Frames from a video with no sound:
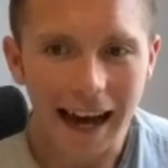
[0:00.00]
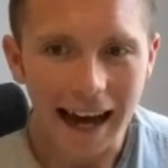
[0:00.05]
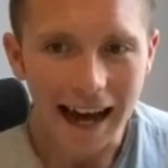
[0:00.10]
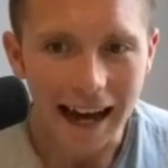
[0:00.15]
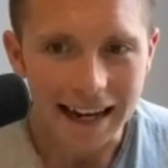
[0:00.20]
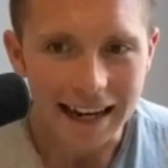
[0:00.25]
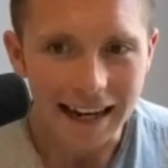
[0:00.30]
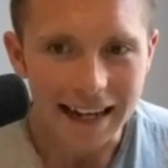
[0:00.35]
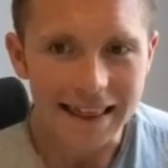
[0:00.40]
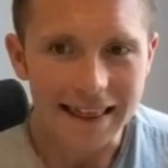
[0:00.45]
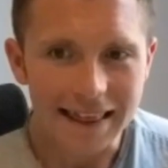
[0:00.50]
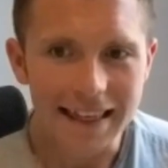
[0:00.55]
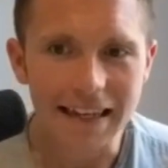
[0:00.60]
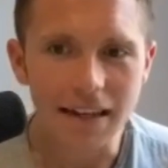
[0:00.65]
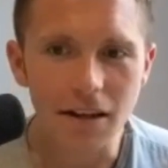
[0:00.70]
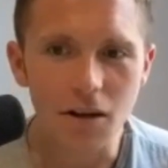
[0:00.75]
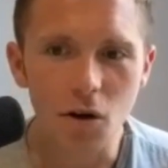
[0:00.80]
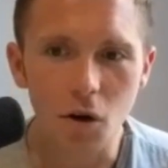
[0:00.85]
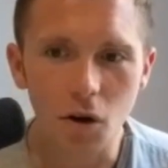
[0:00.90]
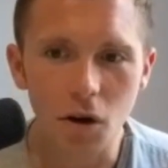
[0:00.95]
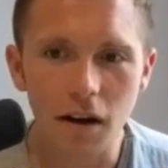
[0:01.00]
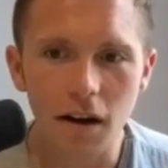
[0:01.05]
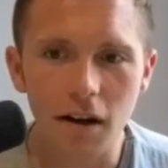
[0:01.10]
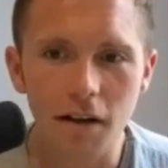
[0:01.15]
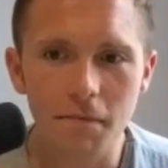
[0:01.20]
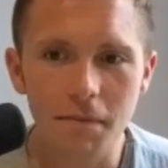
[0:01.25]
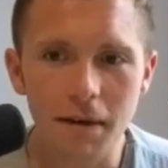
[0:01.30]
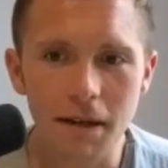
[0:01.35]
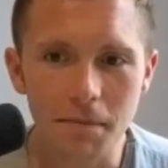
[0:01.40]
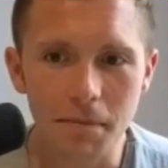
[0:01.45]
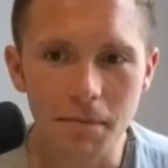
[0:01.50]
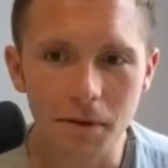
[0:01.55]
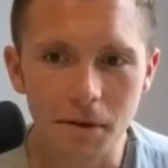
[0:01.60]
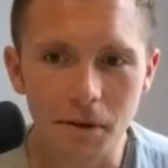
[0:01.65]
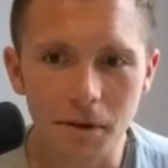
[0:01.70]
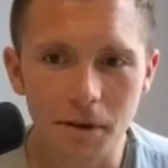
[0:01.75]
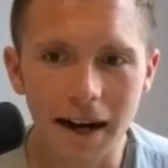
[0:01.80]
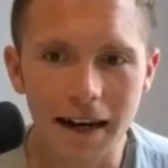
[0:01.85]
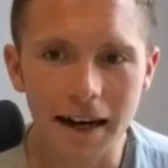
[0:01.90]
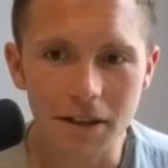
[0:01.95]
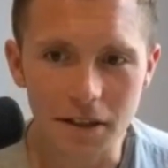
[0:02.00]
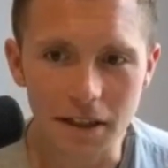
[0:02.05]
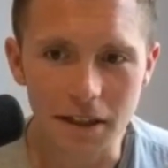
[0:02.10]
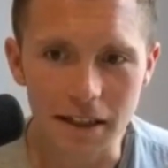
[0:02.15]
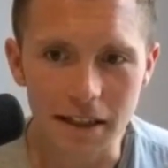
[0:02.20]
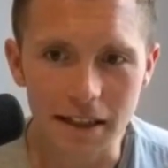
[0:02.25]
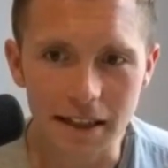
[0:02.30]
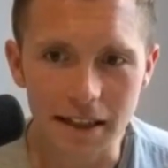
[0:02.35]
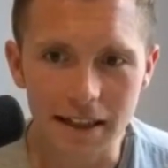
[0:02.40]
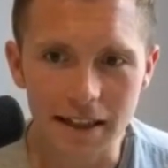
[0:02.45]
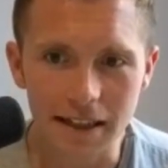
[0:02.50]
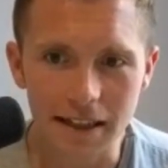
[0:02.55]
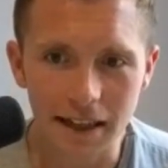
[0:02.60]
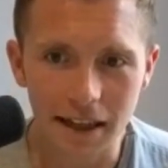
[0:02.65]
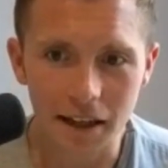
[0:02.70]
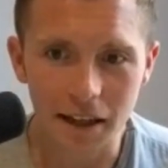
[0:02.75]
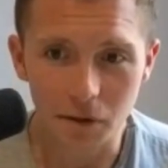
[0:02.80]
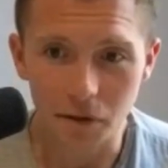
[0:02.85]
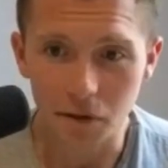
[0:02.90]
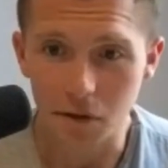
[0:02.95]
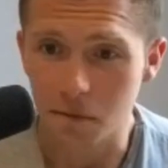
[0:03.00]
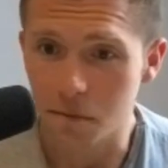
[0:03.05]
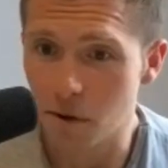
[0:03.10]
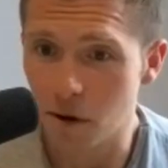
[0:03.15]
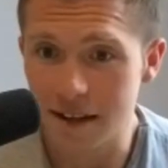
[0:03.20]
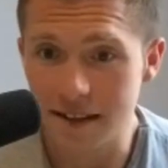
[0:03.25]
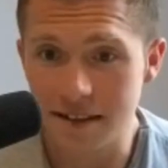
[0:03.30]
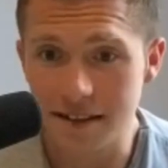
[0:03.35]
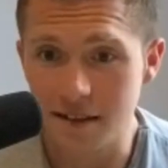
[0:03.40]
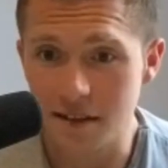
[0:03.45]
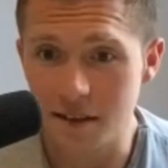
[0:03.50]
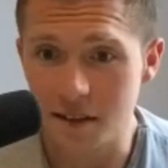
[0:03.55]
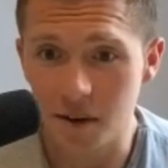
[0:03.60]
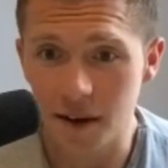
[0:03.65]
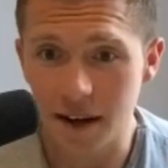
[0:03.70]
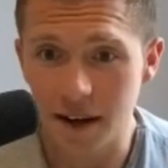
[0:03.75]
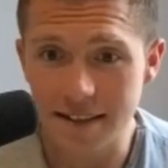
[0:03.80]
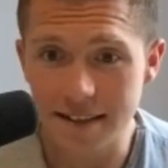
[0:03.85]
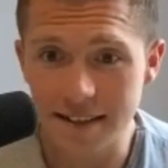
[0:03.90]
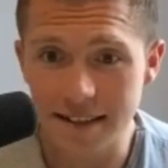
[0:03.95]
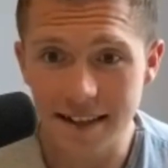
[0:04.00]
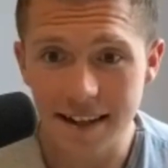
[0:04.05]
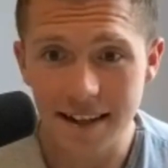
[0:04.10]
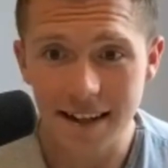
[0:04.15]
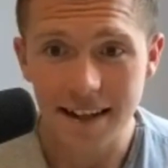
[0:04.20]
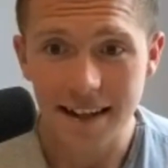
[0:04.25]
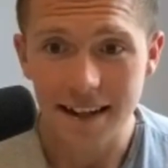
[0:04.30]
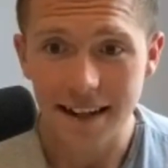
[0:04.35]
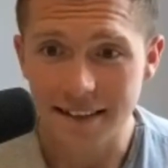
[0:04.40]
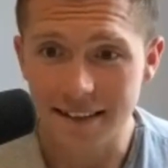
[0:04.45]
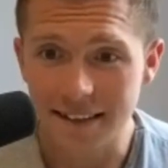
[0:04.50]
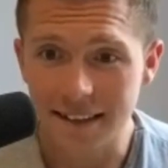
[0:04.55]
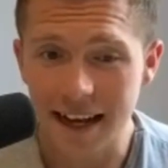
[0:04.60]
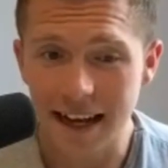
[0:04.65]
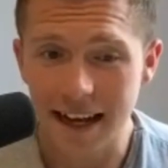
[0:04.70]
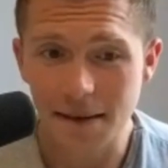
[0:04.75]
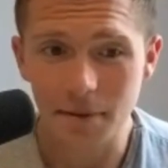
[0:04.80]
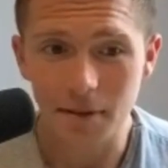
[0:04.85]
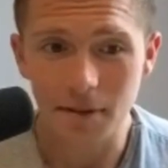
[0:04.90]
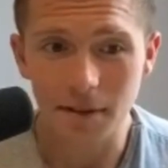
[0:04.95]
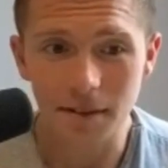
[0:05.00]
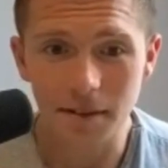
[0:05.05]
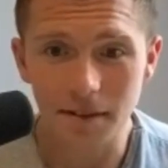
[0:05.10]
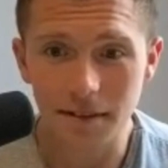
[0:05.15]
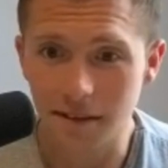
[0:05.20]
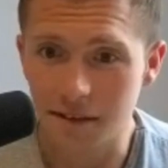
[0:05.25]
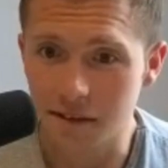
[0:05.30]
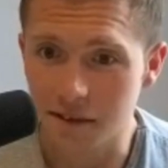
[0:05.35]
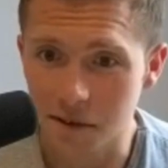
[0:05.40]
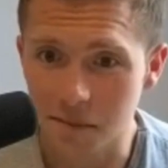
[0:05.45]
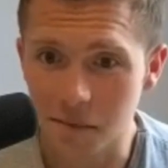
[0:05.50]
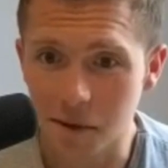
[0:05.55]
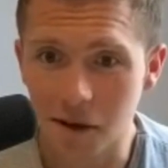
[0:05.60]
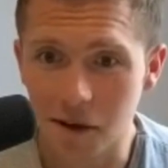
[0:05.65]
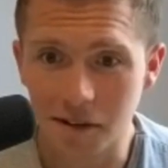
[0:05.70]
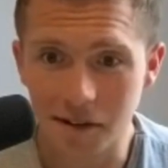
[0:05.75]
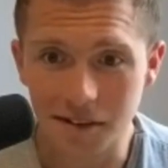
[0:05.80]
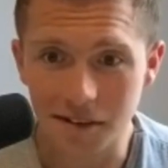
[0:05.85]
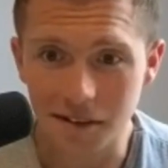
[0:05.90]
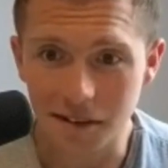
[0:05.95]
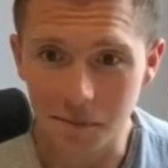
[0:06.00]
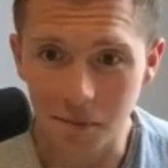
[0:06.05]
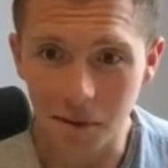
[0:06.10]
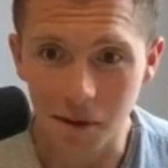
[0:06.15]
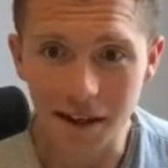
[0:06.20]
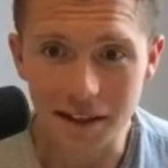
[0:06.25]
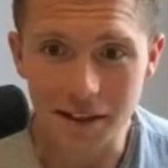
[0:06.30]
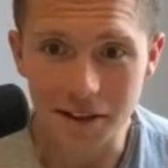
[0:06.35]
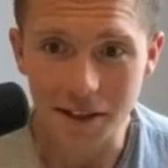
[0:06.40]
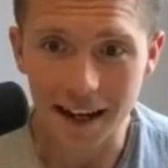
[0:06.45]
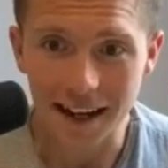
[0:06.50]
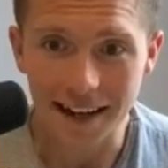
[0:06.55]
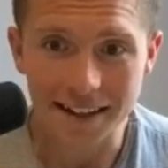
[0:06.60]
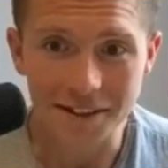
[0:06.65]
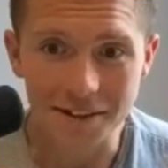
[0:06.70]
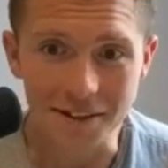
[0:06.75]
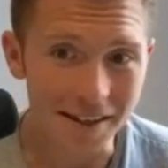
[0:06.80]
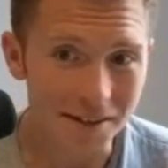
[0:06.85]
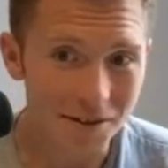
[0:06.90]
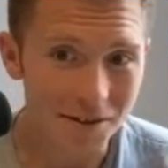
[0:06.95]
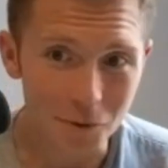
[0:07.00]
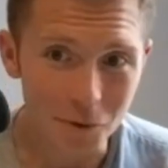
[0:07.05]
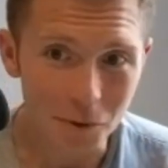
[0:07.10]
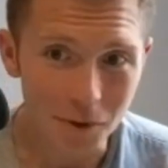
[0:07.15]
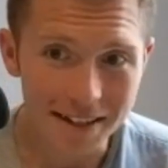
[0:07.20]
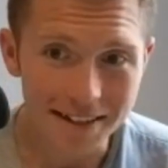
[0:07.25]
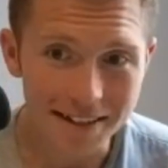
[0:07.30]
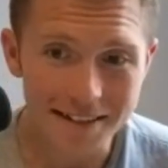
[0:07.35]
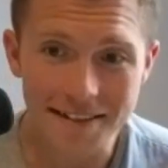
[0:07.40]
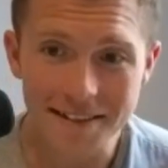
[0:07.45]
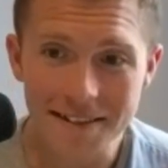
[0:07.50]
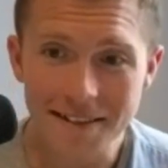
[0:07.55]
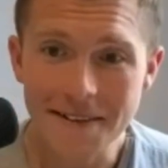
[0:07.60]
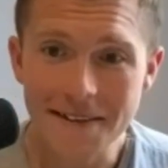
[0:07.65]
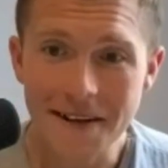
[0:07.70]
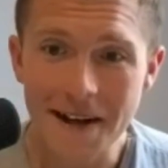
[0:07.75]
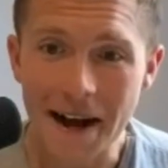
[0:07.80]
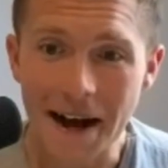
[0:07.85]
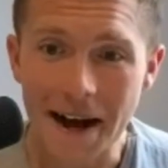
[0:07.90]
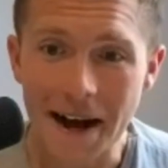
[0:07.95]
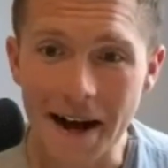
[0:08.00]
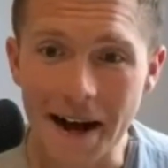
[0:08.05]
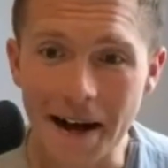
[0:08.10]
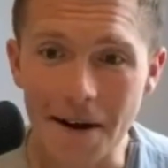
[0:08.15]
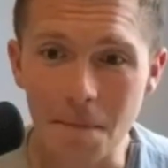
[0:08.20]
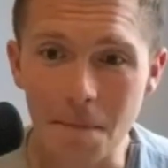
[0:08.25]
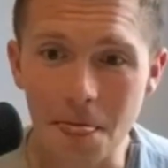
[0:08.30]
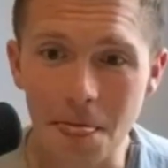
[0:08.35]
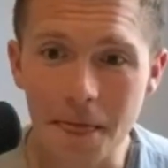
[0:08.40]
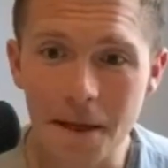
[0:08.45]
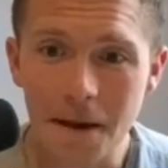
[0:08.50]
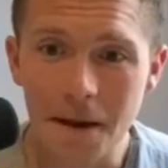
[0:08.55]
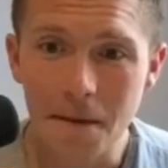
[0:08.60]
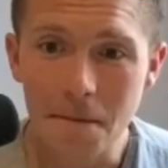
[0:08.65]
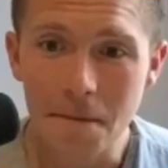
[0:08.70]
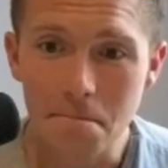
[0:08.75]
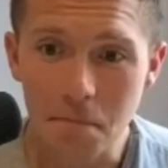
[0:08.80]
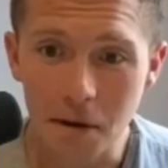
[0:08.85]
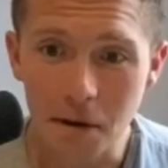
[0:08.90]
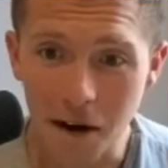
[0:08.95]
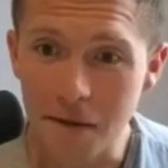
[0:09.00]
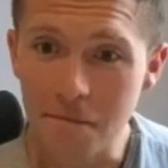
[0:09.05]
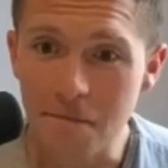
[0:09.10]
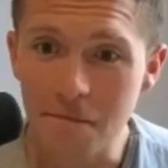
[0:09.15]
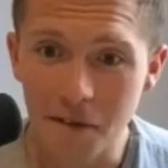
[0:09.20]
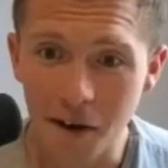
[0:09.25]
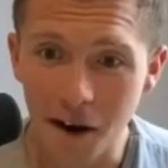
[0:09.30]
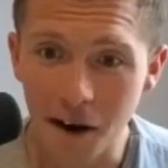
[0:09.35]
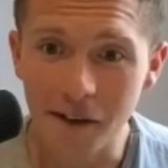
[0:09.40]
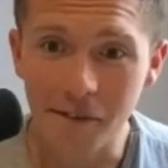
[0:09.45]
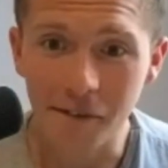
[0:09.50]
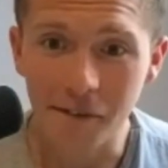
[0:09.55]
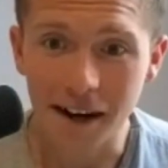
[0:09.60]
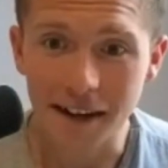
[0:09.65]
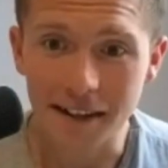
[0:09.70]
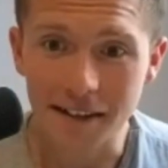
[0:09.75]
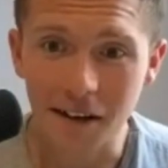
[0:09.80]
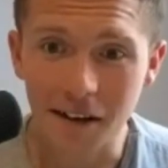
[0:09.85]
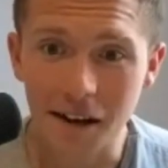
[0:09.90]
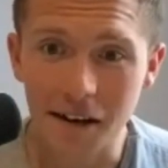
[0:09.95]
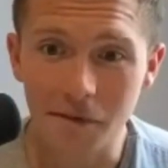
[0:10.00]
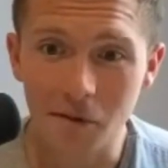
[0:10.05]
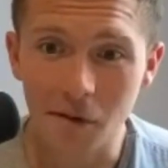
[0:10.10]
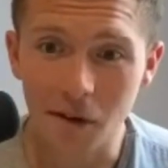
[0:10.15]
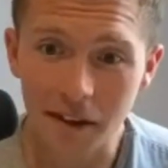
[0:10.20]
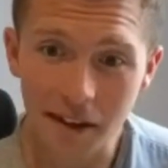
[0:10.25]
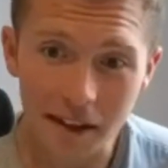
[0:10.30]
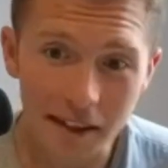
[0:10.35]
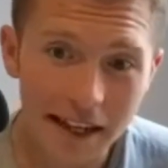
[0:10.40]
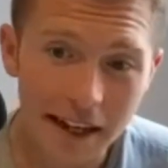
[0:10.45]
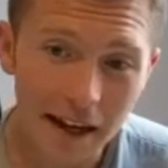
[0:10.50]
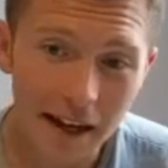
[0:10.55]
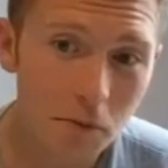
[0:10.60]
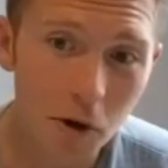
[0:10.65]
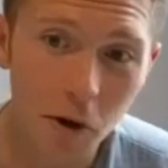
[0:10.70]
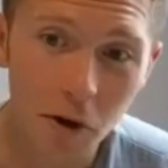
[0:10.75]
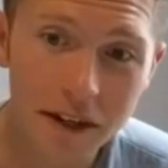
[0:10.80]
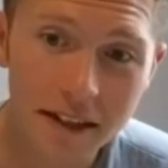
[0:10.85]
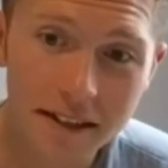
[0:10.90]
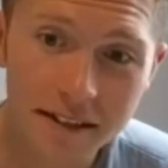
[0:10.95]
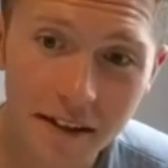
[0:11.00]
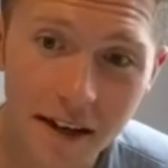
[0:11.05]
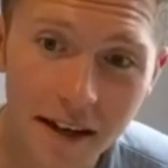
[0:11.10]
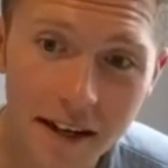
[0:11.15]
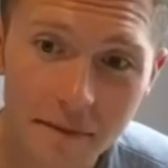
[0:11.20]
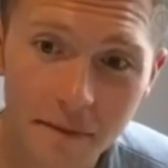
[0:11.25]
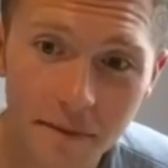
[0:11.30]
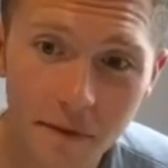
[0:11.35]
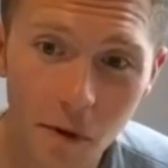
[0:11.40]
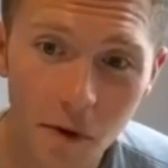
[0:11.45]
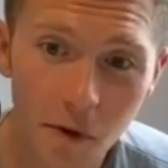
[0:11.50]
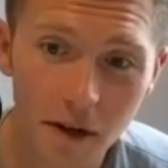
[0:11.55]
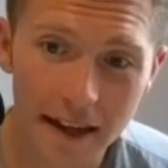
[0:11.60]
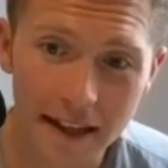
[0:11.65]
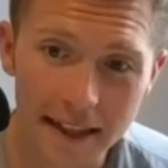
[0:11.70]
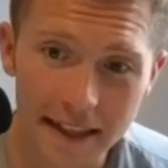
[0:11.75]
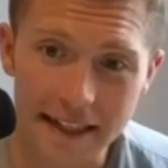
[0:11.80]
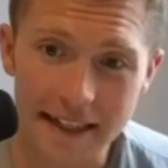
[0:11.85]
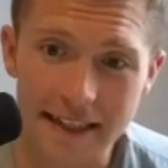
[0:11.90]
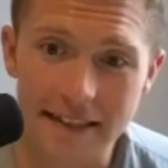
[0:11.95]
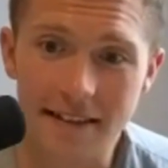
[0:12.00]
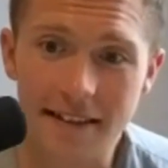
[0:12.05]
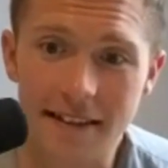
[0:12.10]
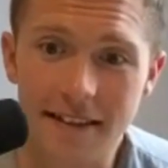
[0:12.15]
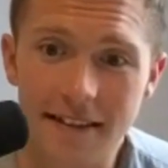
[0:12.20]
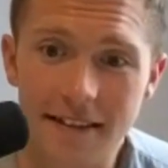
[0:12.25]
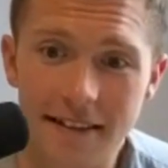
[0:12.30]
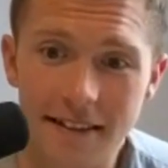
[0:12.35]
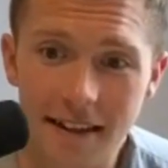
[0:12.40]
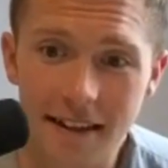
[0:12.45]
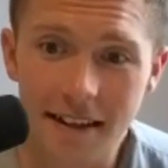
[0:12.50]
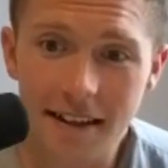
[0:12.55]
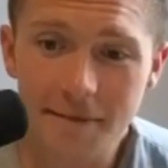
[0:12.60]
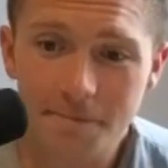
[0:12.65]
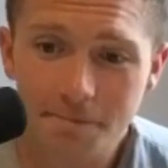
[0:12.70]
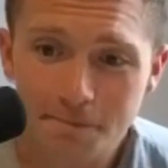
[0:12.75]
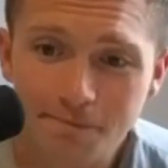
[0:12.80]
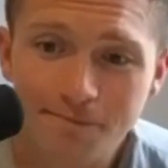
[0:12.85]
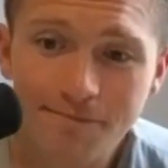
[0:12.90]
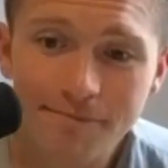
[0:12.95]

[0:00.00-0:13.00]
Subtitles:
And I think not enough people are actually thinking that through. The prices are crazy. It's a capital demand and supply challenge, as always. But I'm very, very excited for it. The thing I'm not excited for, and I think is a concern,